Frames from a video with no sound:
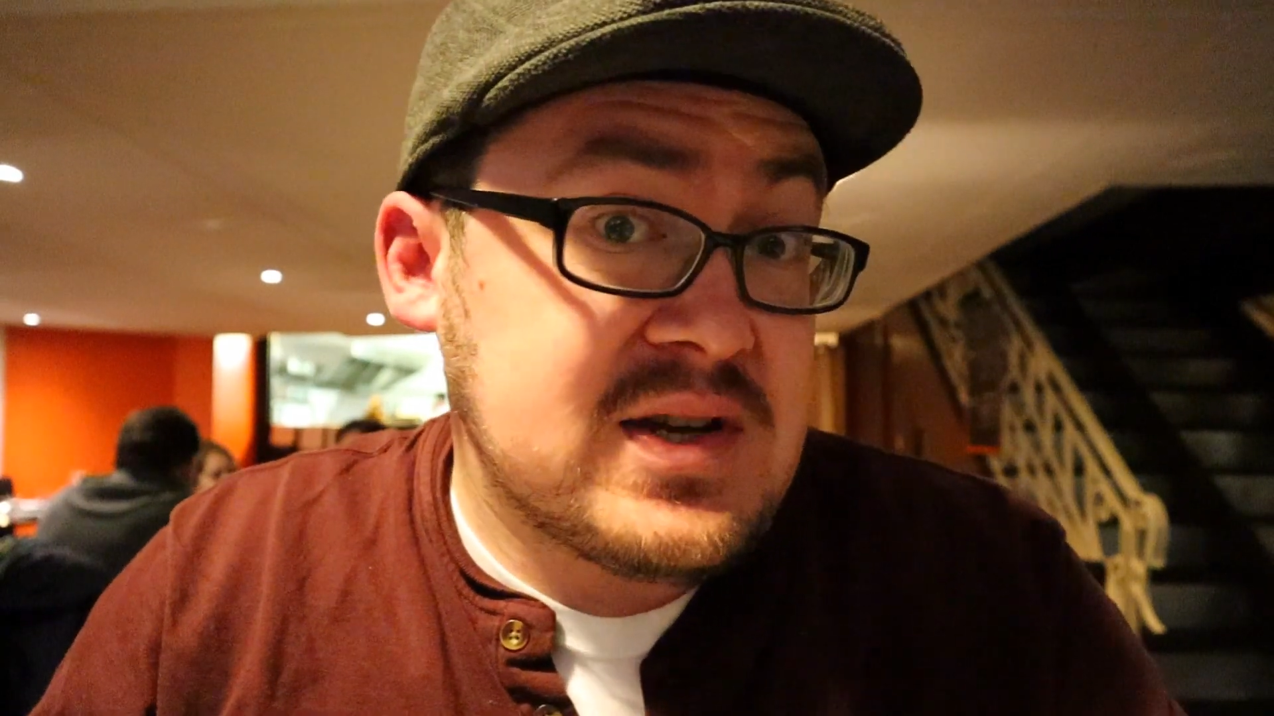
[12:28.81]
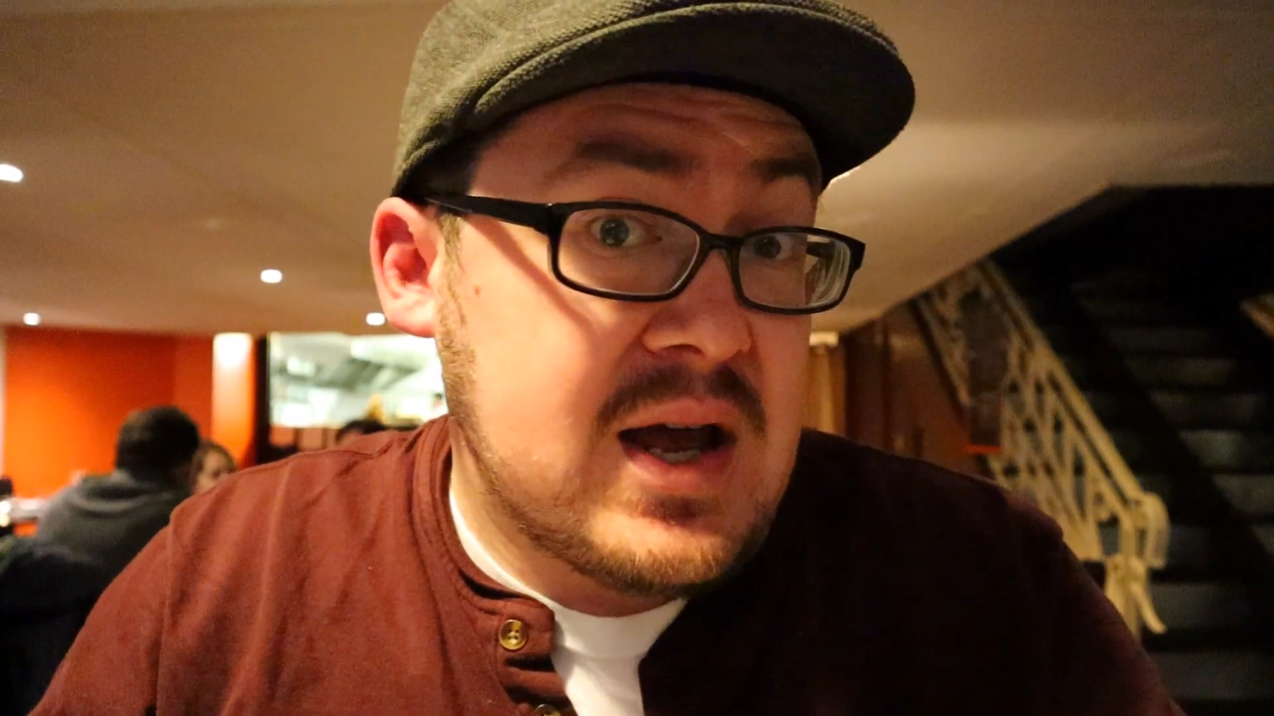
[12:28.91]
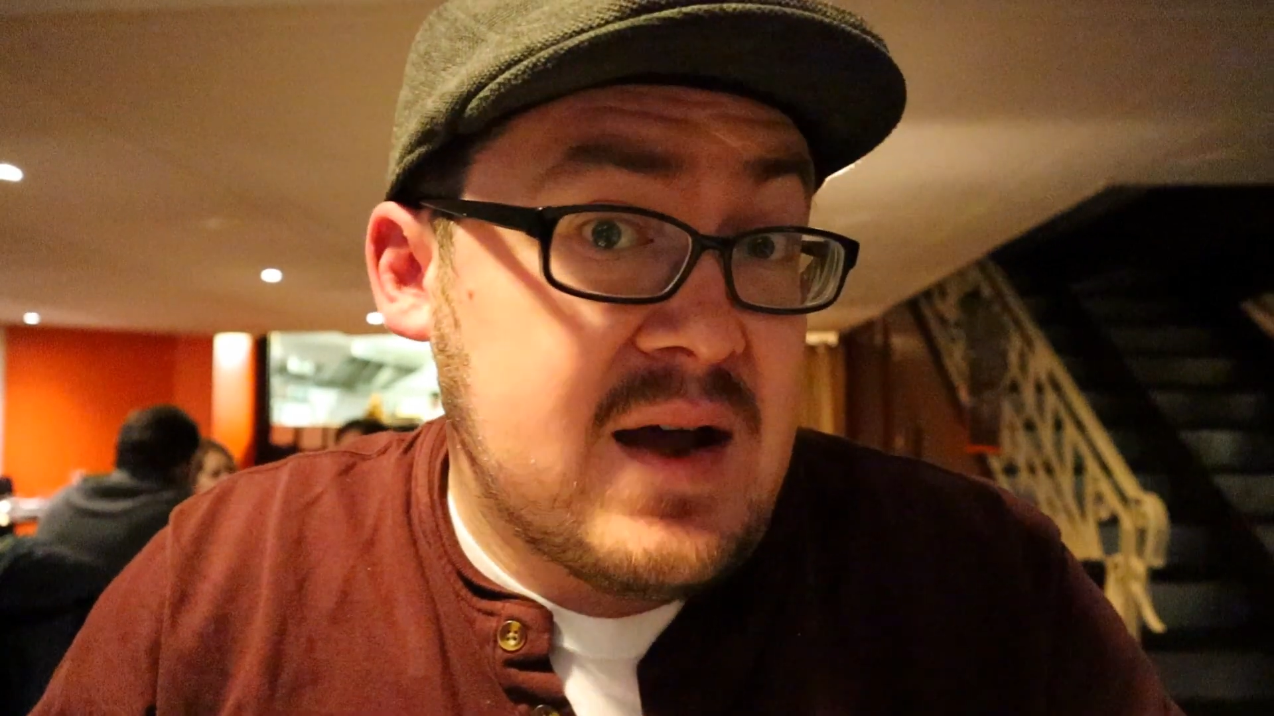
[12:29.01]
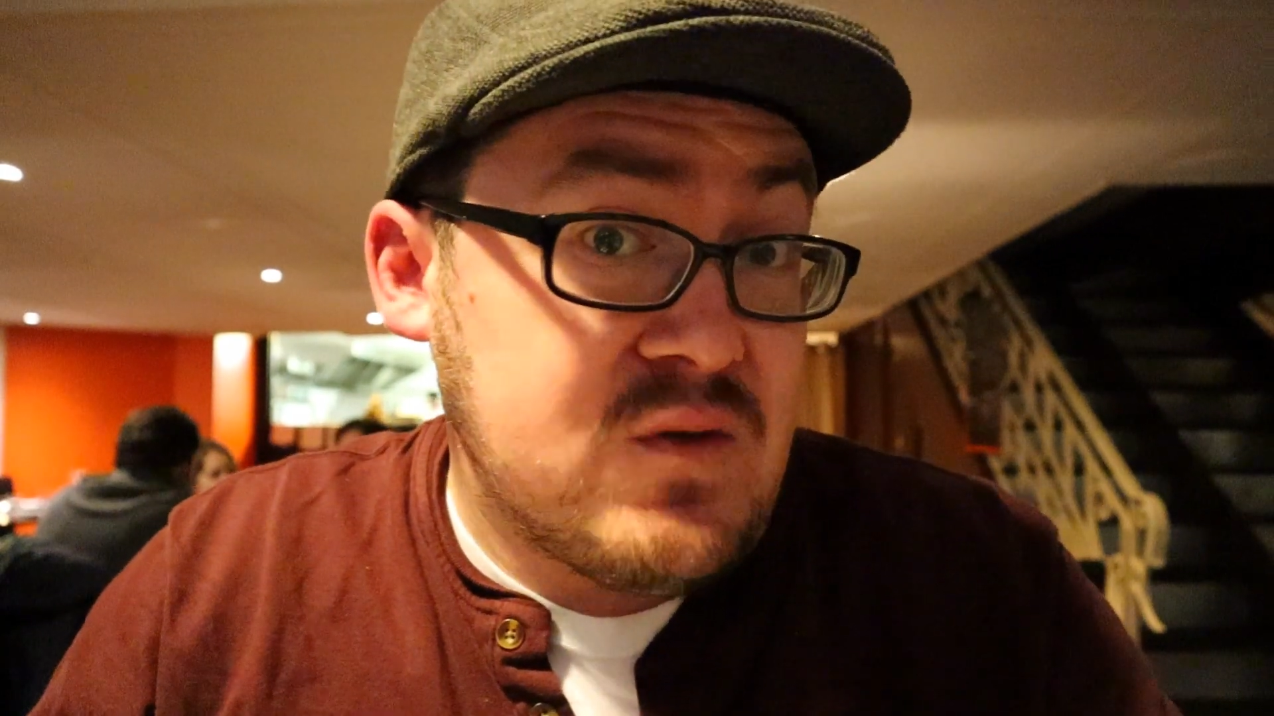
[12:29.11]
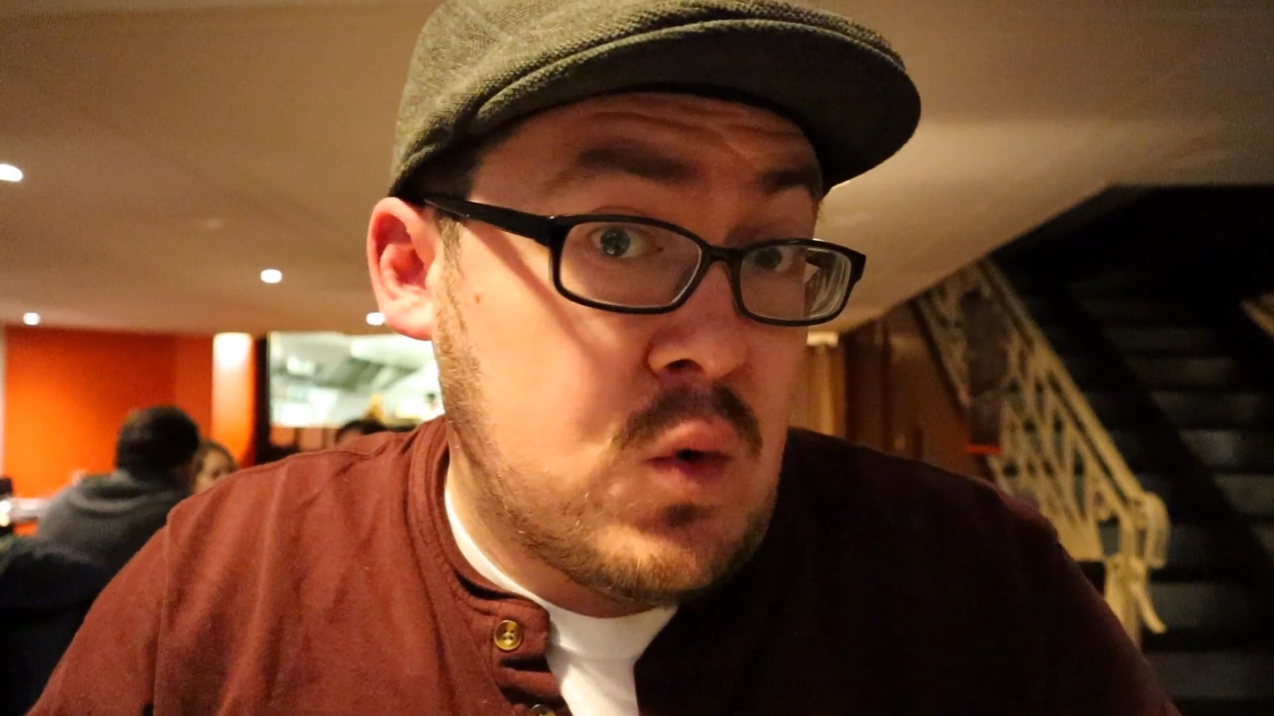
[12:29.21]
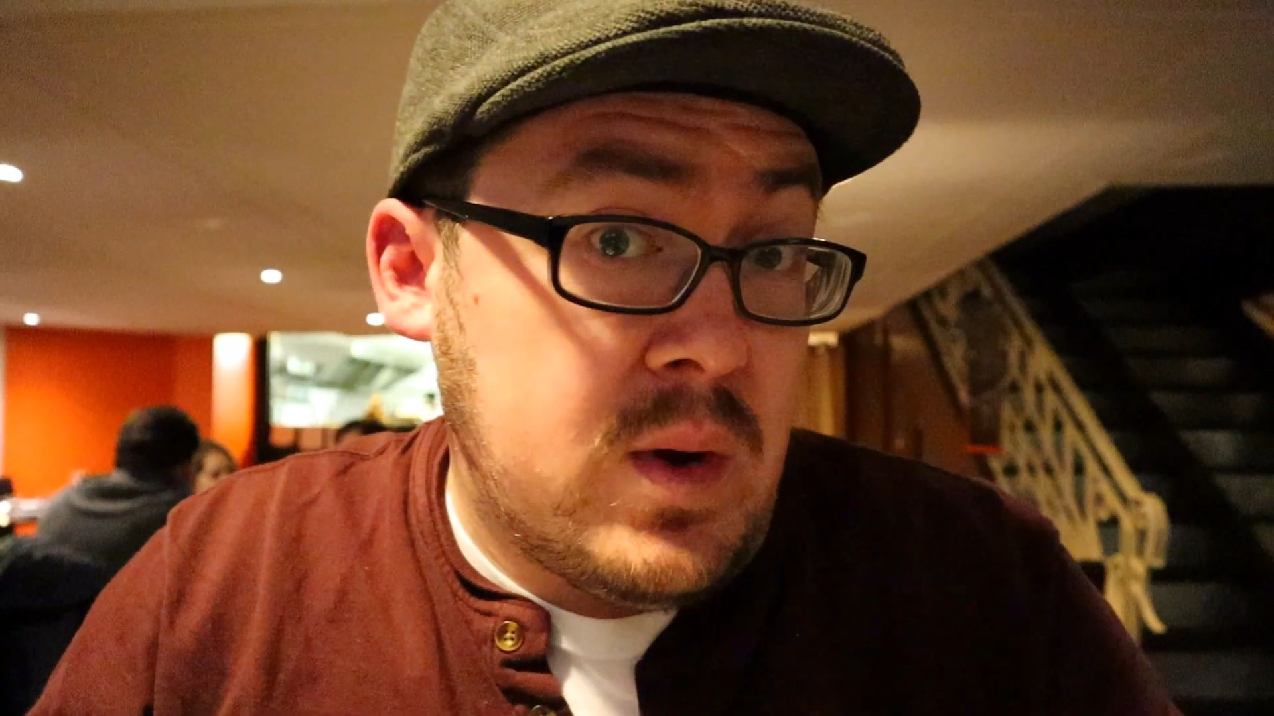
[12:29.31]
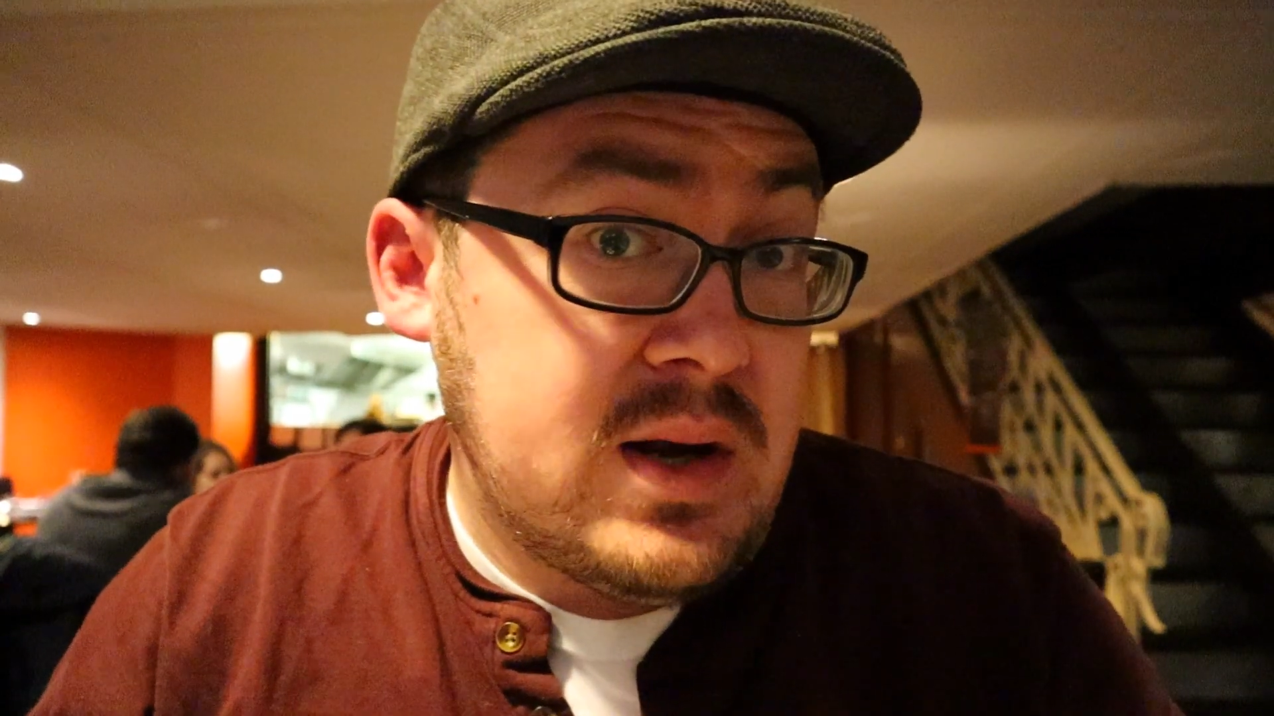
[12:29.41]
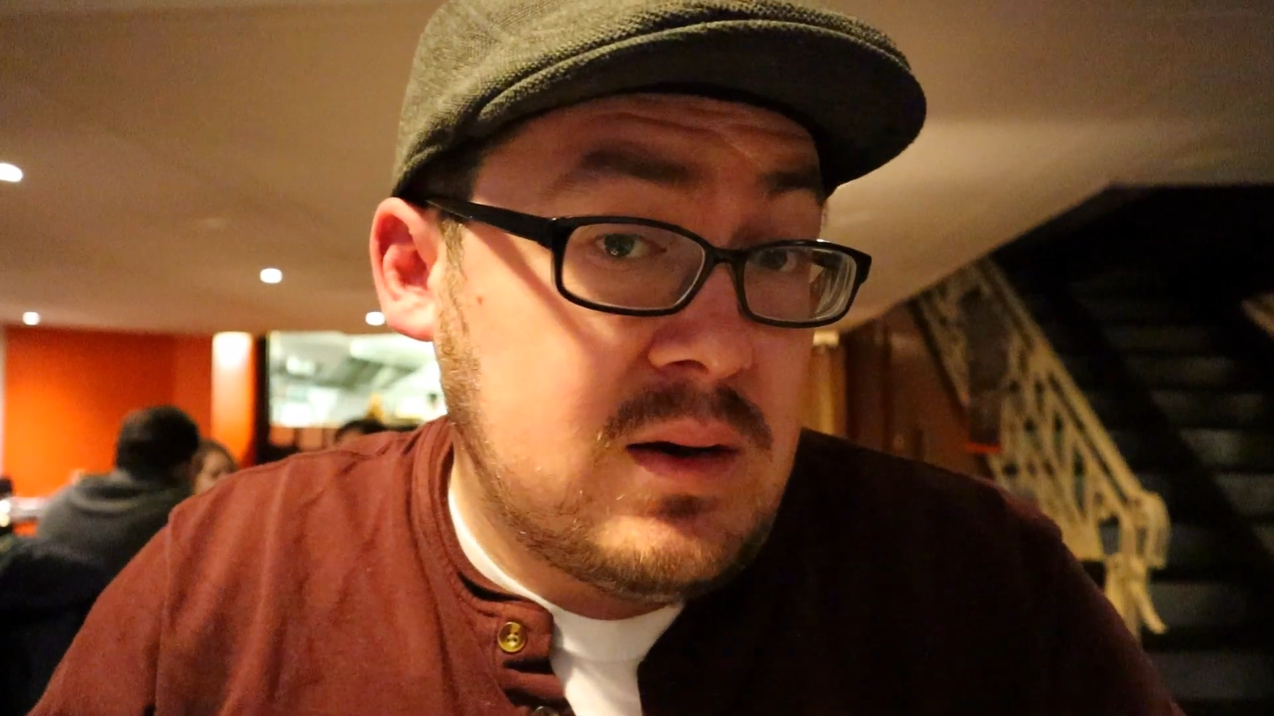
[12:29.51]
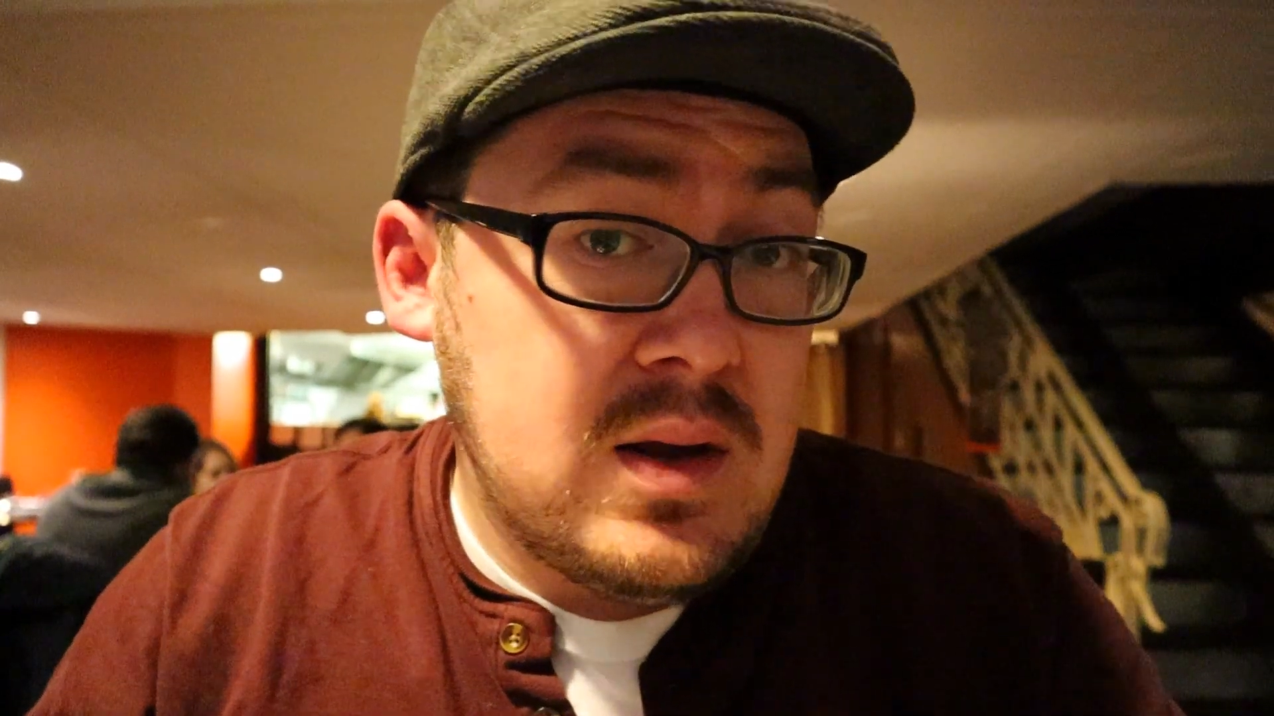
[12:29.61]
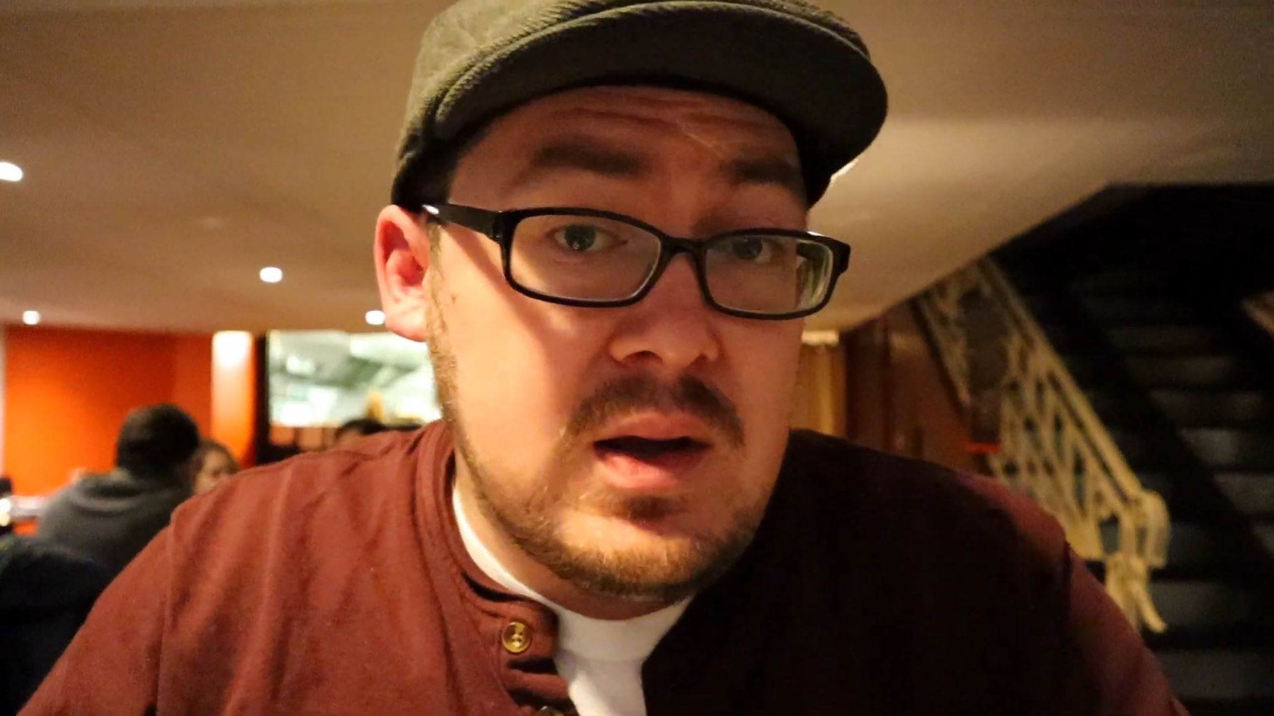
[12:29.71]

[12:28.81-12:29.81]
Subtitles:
gonna have the one.